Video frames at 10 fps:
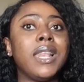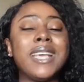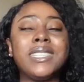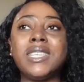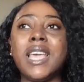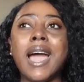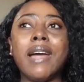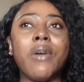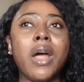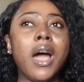let's say
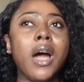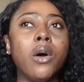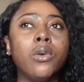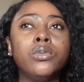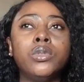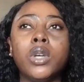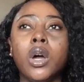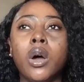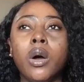around